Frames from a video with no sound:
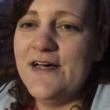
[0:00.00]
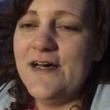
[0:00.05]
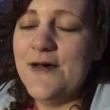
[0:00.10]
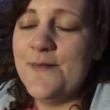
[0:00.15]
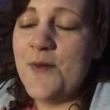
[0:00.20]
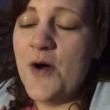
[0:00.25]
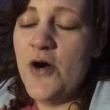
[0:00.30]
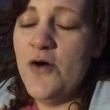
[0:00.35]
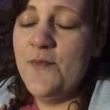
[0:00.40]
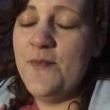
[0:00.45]

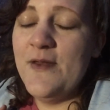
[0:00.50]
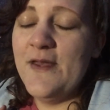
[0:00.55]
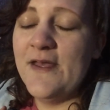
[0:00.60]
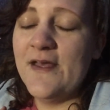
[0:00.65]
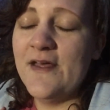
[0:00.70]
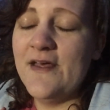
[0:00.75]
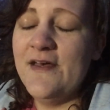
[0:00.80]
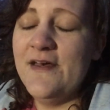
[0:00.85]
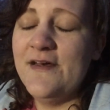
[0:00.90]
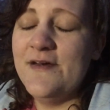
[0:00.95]
I'm
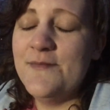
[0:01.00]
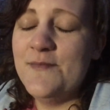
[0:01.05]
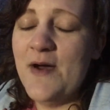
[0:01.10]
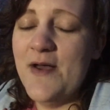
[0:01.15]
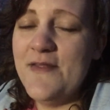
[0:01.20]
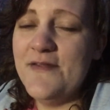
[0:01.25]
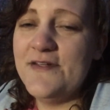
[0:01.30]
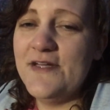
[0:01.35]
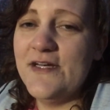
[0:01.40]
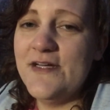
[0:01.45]
hoping
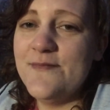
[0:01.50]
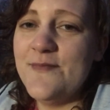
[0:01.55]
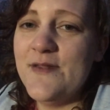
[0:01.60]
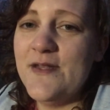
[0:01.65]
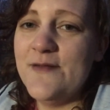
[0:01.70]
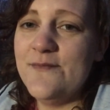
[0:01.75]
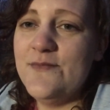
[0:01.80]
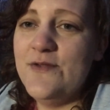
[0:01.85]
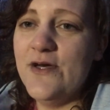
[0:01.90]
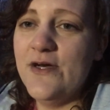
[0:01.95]
by the time that
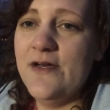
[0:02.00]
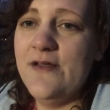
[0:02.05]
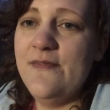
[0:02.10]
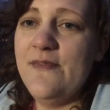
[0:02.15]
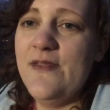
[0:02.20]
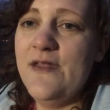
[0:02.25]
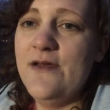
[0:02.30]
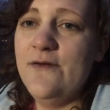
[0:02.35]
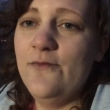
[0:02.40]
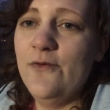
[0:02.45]
I'm
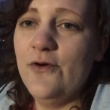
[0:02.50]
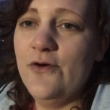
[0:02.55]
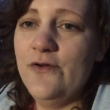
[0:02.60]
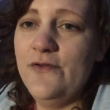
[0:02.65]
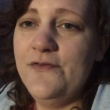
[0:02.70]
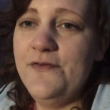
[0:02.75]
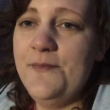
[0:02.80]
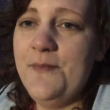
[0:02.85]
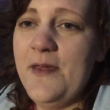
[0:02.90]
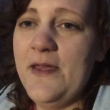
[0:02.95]
done that it will
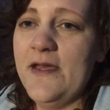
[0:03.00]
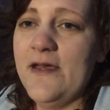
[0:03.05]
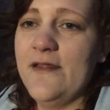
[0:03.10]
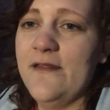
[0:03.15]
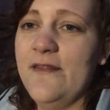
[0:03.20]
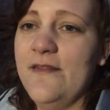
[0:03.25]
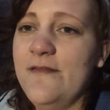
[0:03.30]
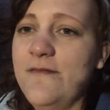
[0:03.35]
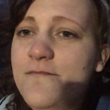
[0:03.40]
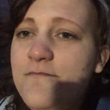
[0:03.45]
span